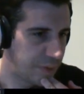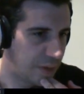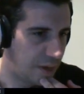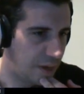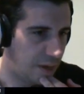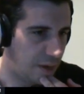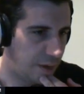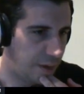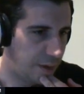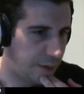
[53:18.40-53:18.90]

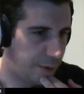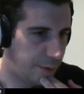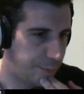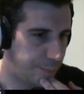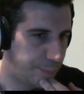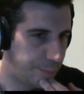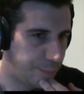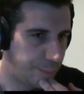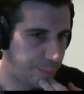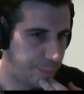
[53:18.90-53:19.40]

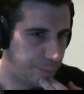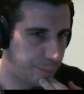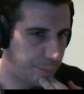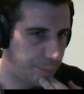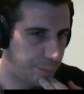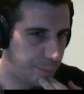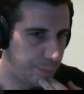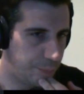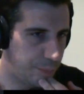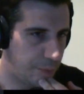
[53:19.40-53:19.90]

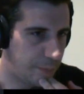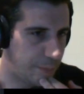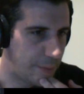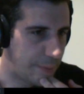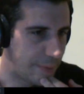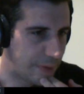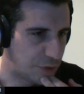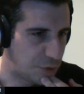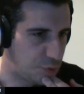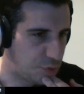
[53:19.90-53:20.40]
Well,
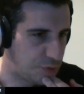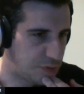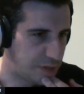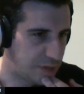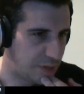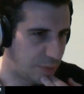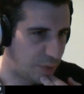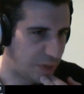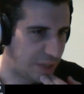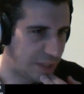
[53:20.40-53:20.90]
maybe I'll choose
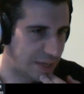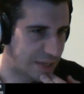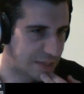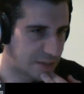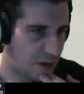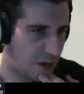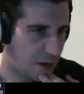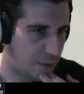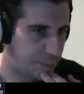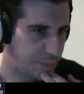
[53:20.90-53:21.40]
one less
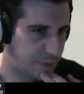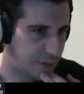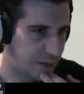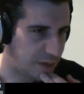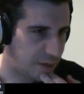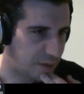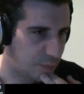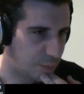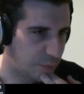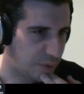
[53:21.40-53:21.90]

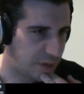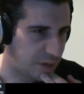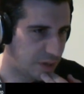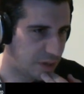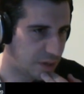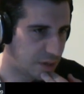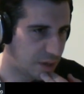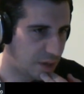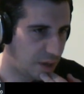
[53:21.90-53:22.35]
complicated one.